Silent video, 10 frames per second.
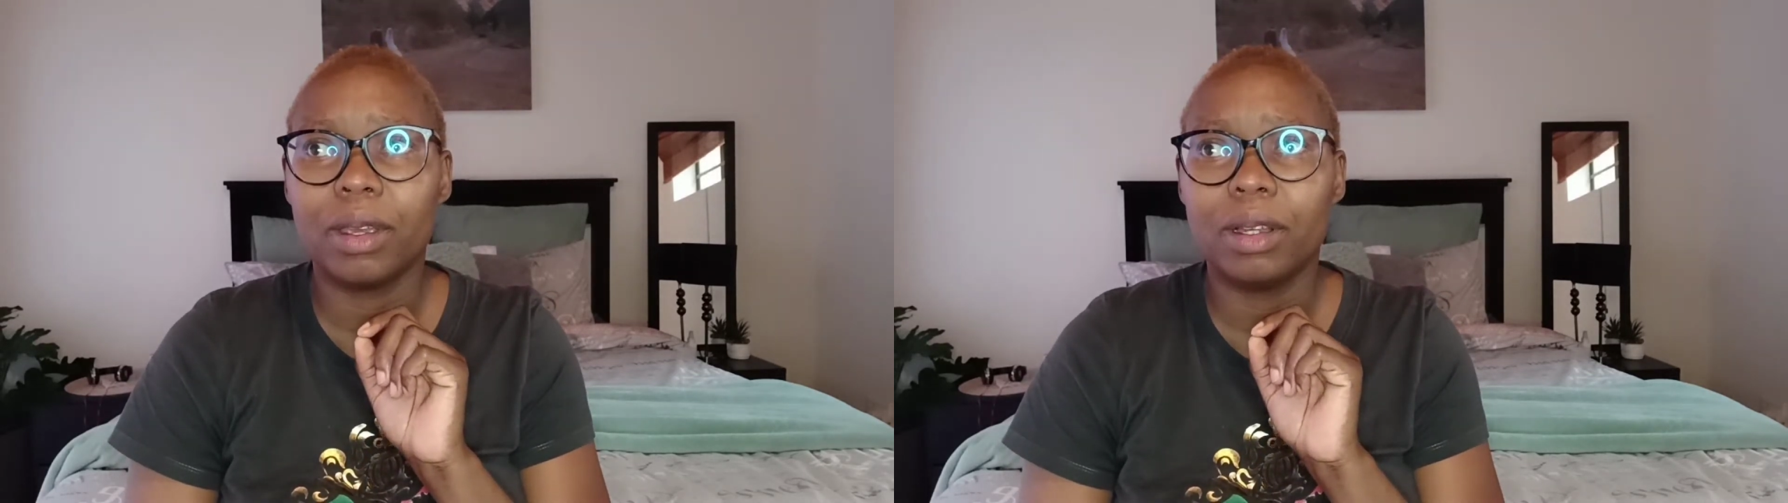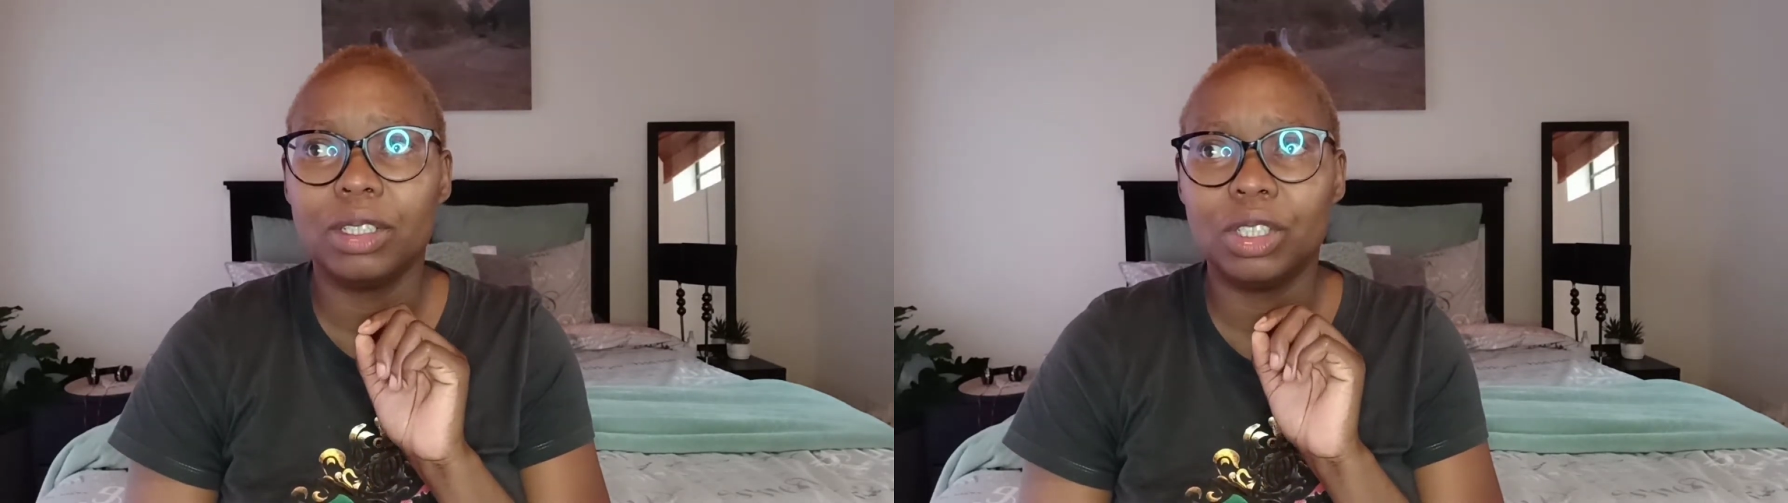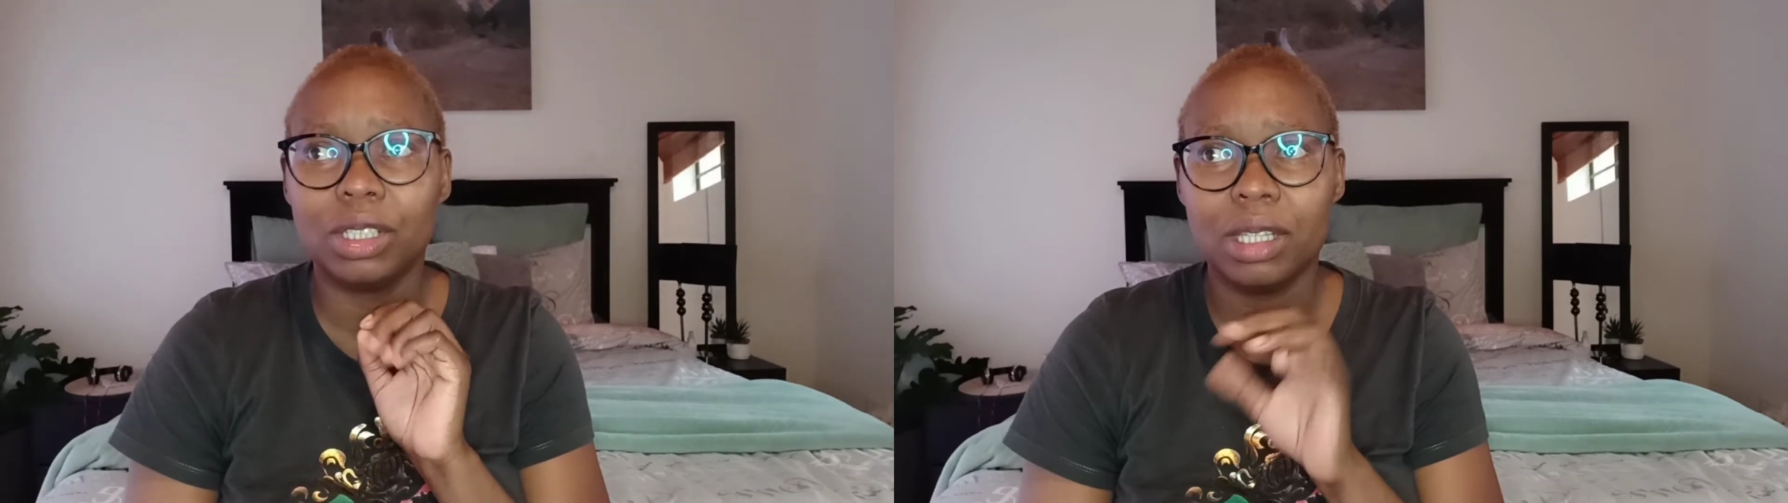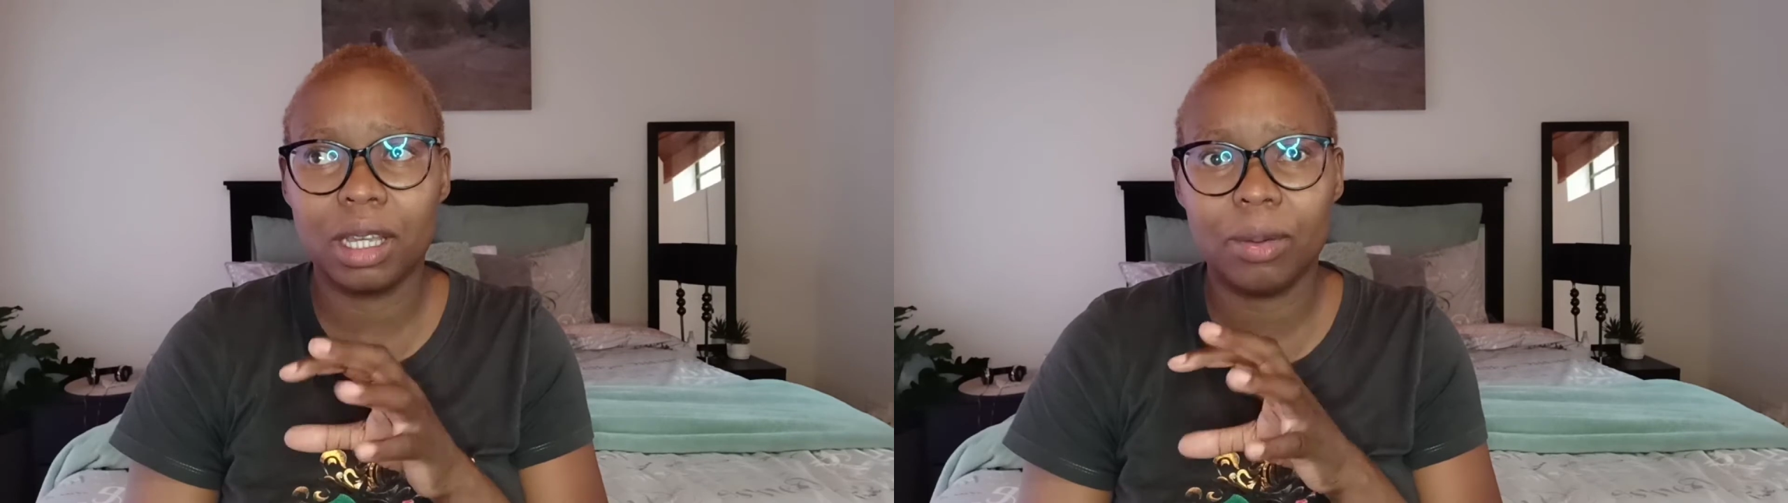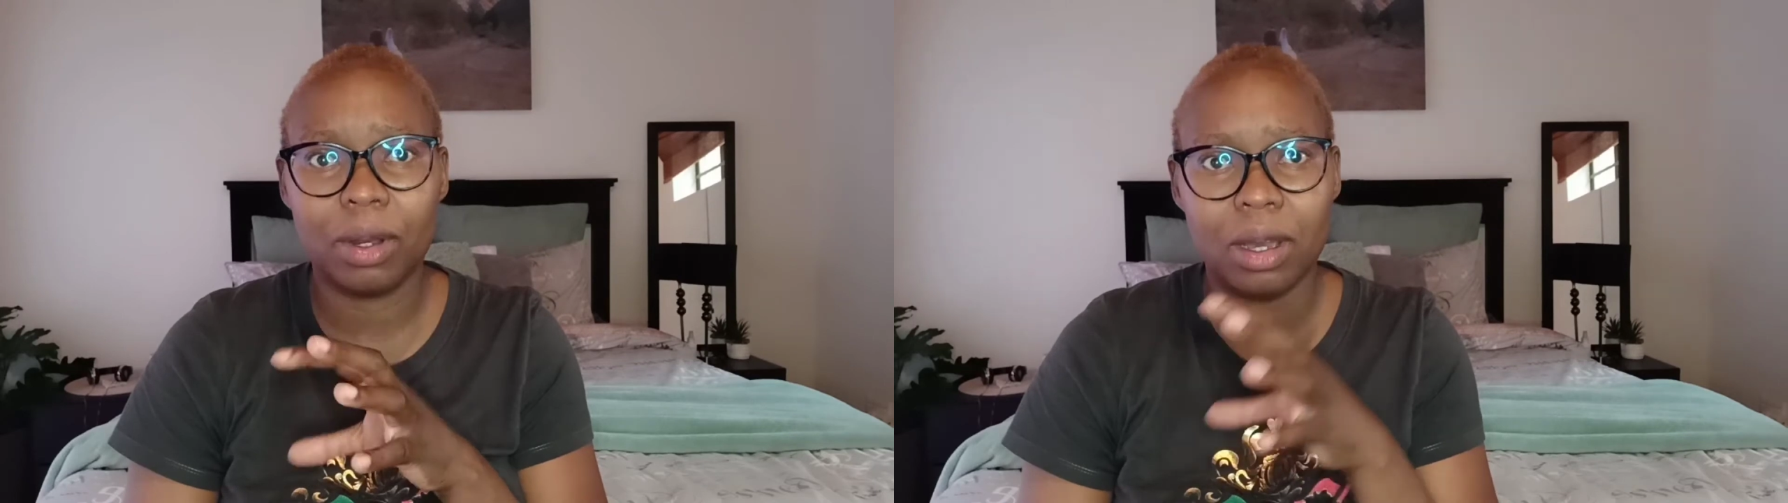Just think
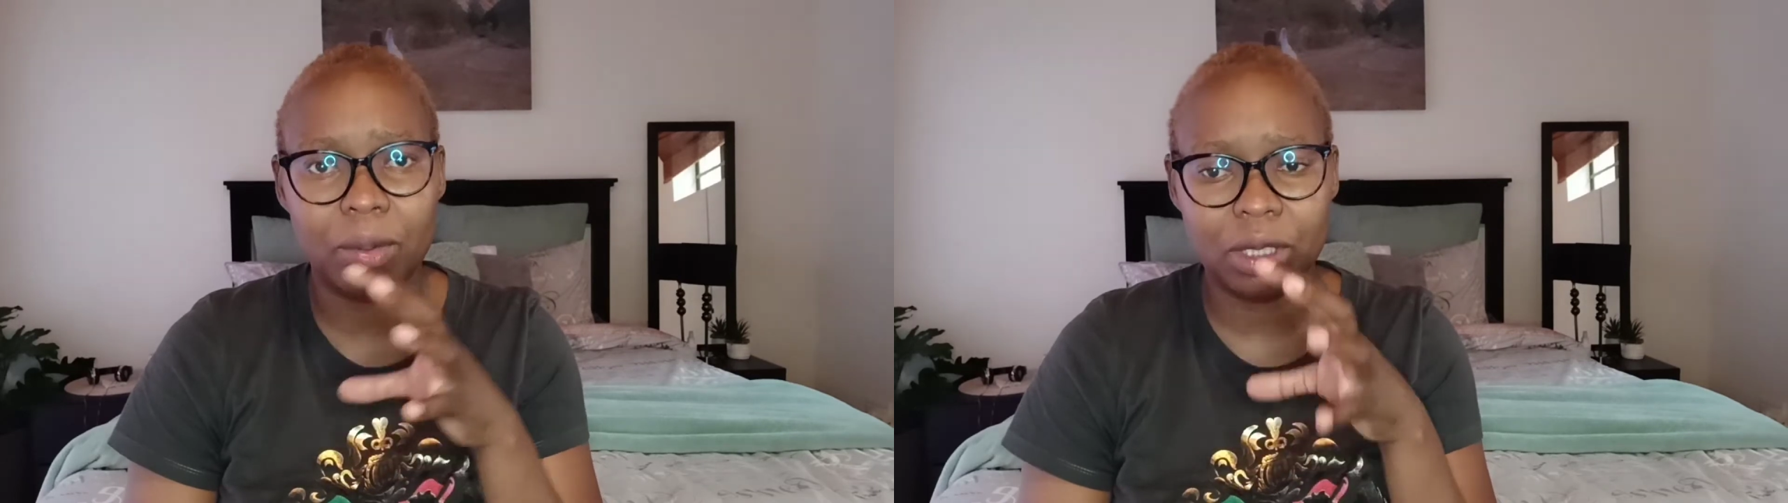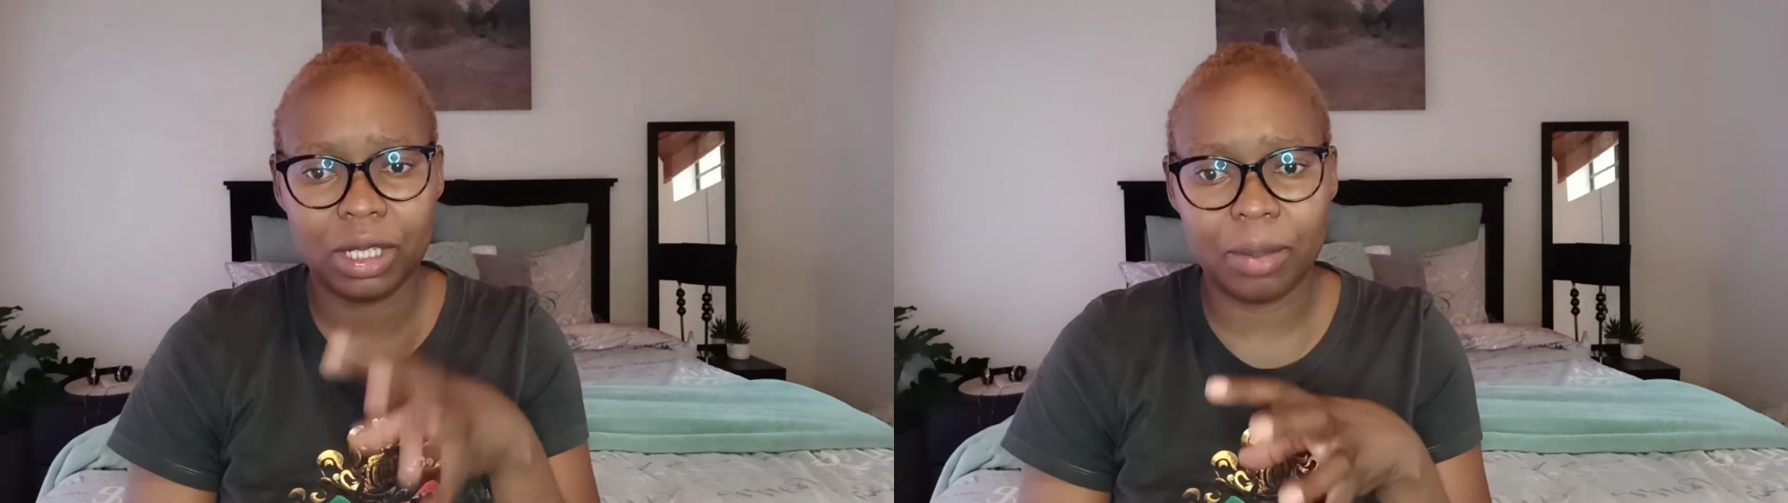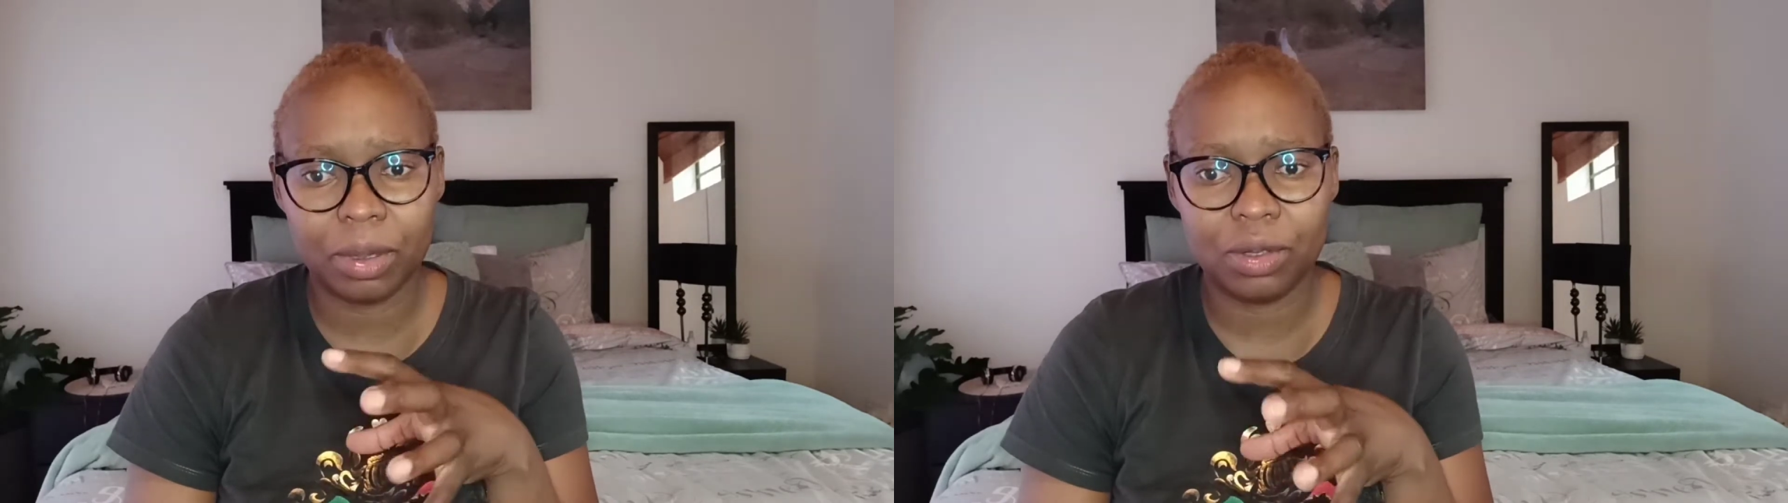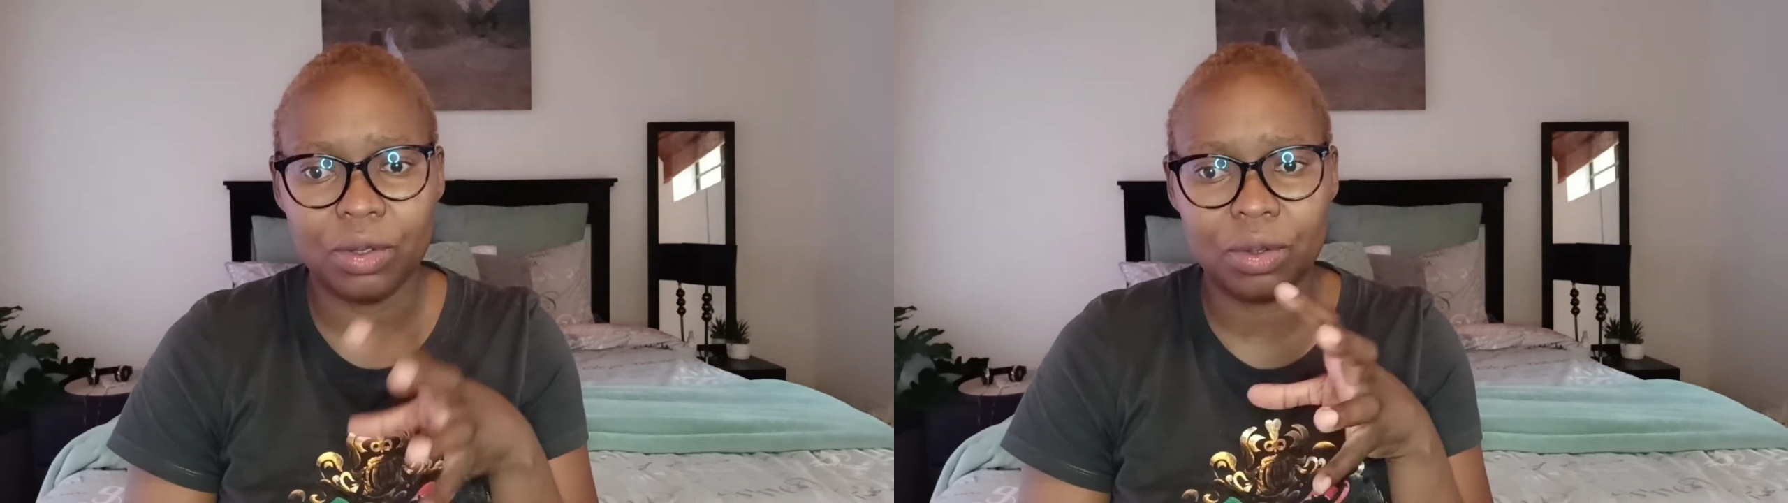about how much nappies you're